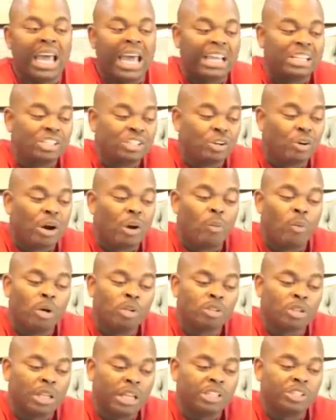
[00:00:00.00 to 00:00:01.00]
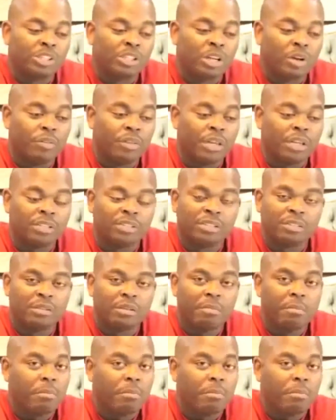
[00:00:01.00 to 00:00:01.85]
And Joe, I want to let you know this.